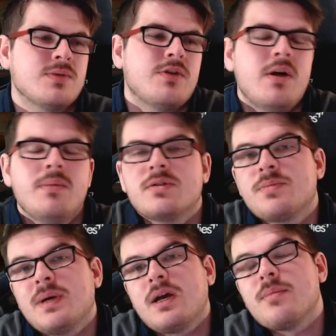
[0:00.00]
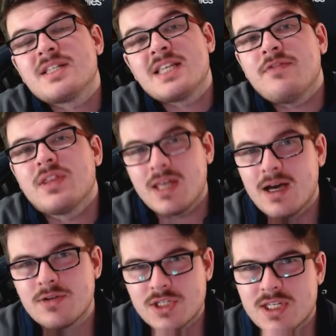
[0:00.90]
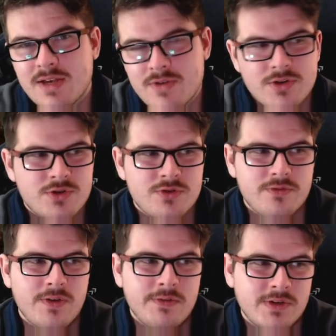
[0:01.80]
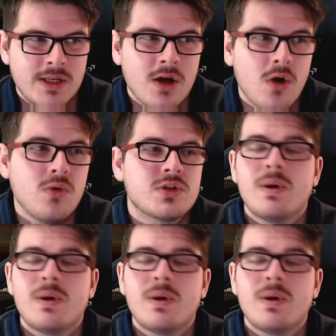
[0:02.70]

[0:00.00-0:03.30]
we were able to pick up 7,750 gold,